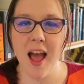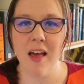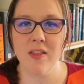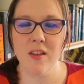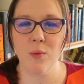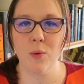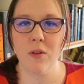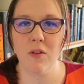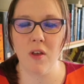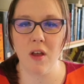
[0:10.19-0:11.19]
and this
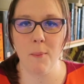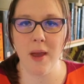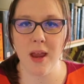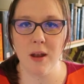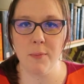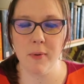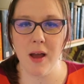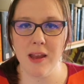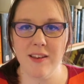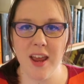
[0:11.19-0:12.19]
was made
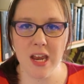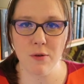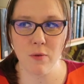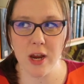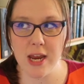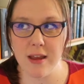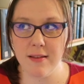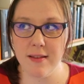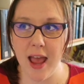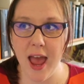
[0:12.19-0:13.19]
by Dane
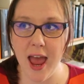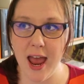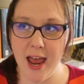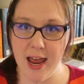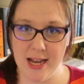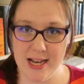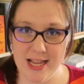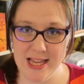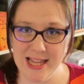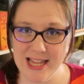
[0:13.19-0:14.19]
Reads
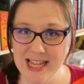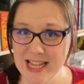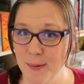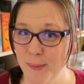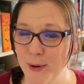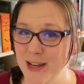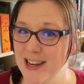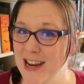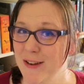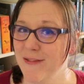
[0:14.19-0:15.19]
and someone
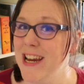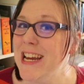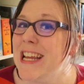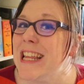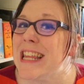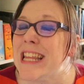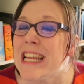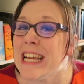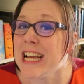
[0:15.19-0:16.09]
Dane Reads